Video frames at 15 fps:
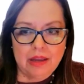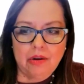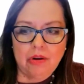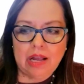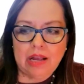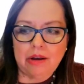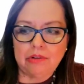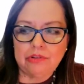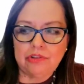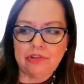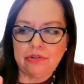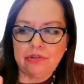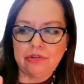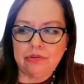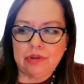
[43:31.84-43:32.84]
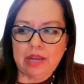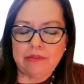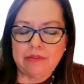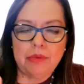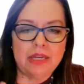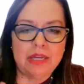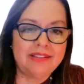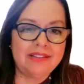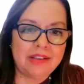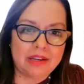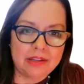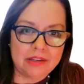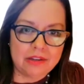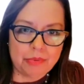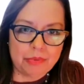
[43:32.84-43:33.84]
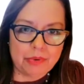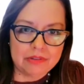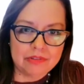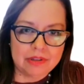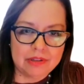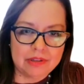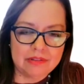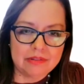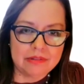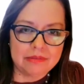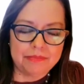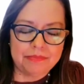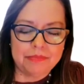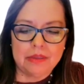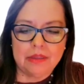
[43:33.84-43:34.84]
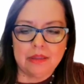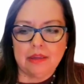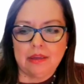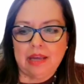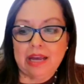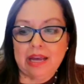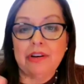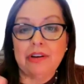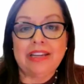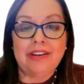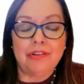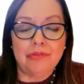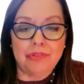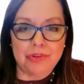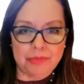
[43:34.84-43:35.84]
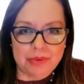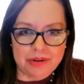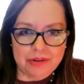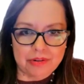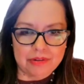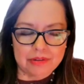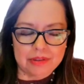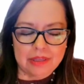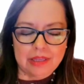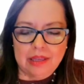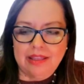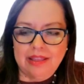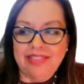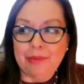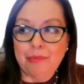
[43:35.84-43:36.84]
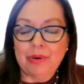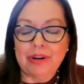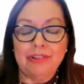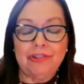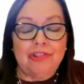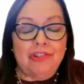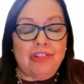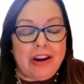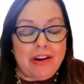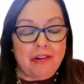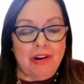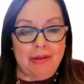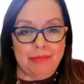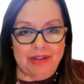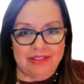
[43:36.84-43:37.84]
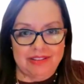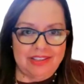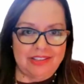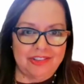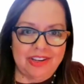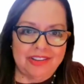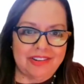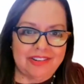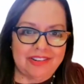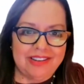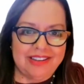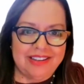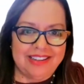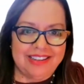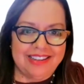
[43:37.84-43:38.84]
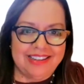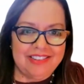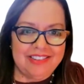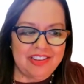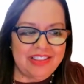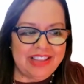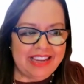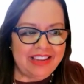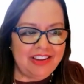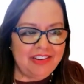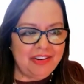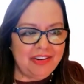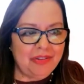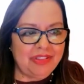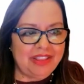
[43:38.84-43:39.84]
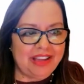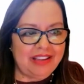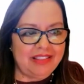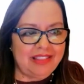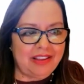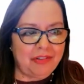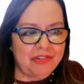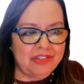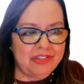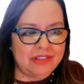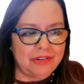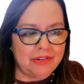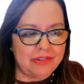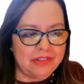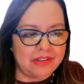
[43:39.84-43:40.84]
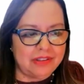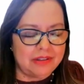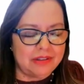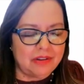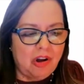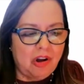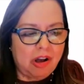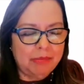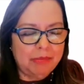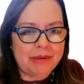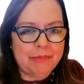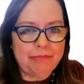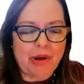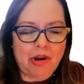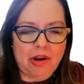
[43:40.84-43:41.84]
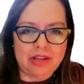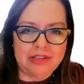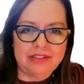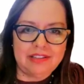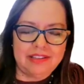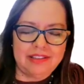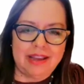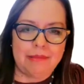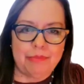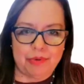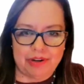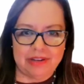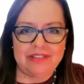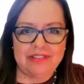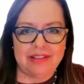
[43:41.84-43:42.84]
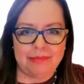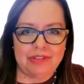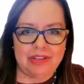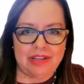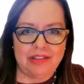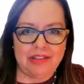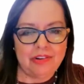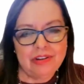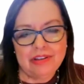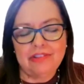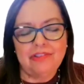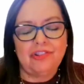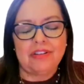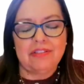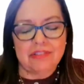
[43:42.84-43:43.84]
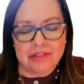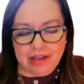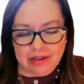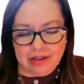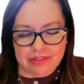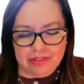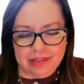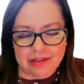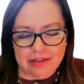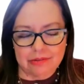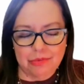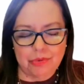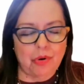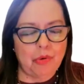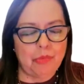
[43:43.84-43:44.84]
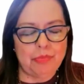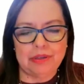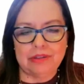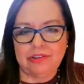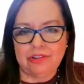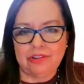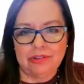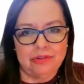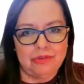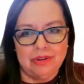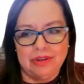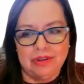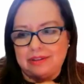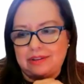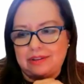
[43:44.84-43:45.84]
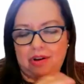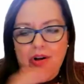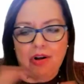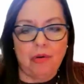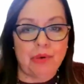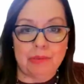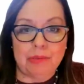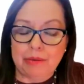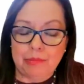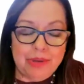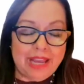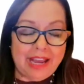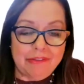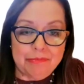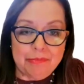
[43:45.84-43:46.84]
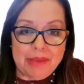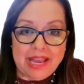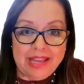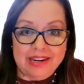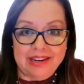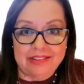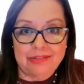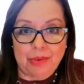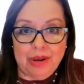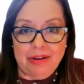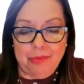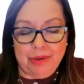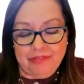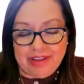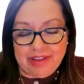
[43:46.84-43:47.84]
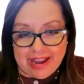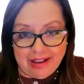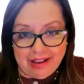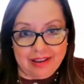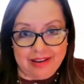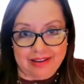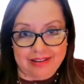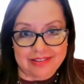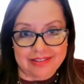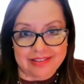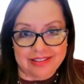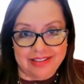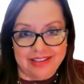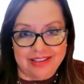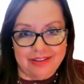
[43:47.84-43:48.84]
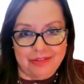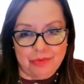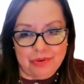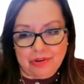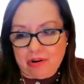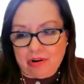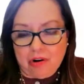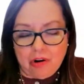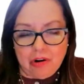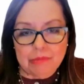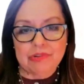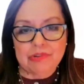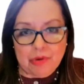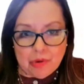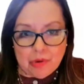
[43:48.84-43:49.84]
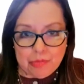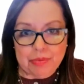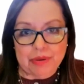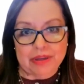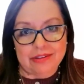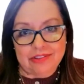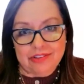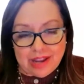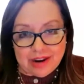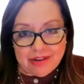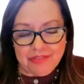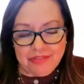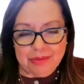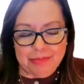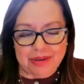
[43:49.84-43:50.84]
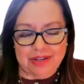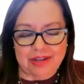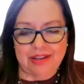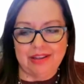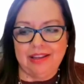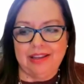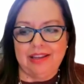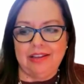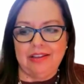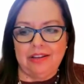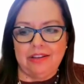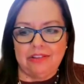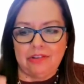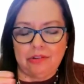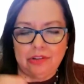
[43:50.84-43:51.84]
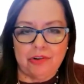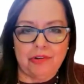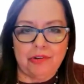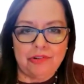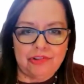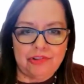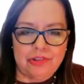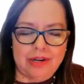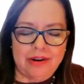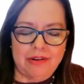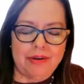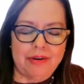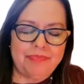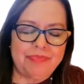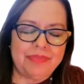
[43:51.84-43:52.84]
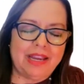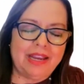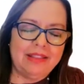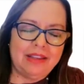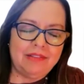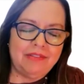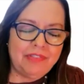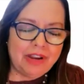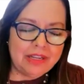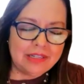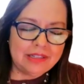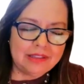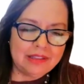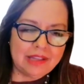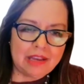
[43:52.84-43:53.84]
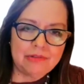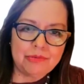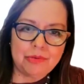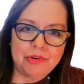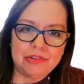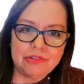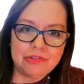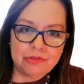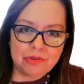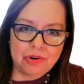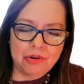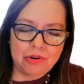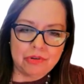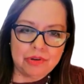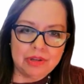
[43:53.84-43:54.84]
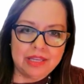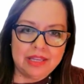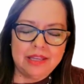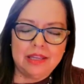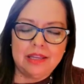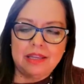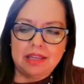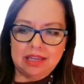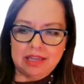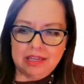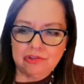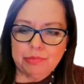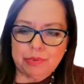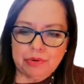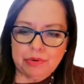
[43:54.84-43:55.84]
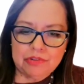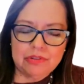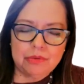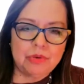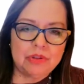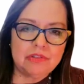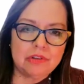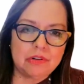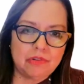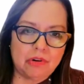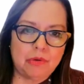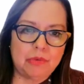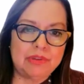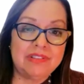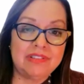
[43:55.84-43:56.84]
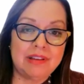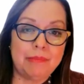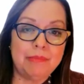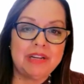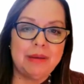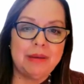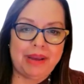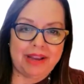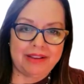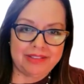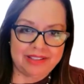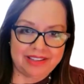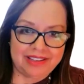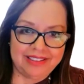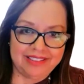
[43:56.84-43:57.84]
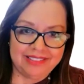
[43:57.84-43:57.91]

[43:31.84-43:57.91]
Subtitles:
how to have executive presence, how to interview better. They want to share amongst each other. So there's a common bond that brings them together. And it's just not Latinas. We're open to all women. We have men as well. We have allies. Our arms are open to everybody. So learn, share, and then finally the last word is grow. Each person wants to grow in some capacity.